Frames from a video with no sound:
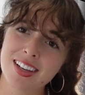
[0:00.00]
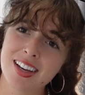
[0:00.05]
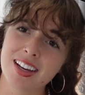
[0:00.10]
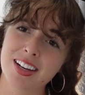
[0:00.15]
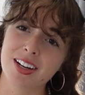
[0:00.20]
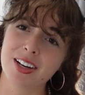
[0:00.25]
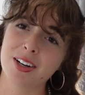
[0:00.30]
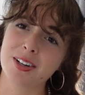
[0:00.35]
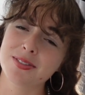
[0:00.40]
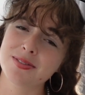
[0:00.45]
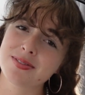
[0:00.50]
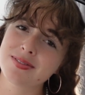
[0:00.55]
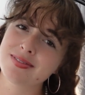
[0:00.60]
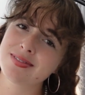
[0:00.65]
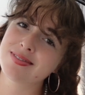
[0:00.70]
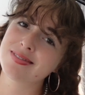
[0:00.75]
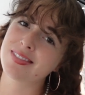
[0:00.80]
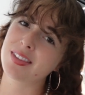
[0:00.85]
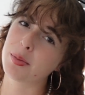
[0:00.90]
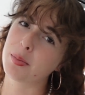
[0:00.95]
I know,
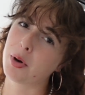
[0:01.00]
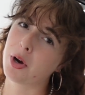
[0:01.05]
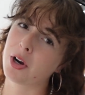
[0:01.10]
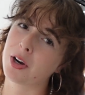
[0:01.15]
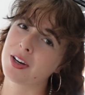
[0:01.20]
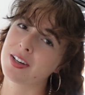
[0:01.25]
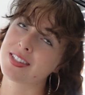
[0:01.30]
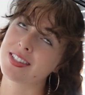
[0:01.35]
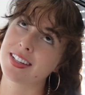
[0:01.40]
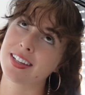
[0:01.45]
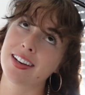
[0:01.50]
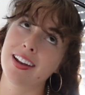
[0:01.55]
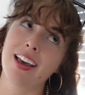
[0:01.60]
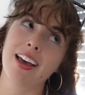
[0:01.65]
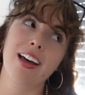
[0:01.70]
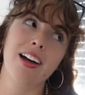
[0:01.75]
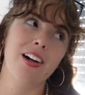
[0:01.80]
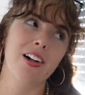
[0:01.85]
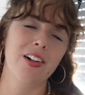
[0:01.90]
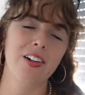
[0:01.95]
the bar is in
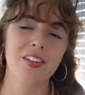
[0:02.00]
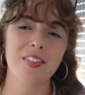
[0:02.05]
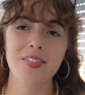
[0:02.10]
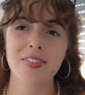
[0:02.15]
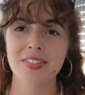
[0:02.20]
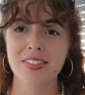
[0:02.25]
hell.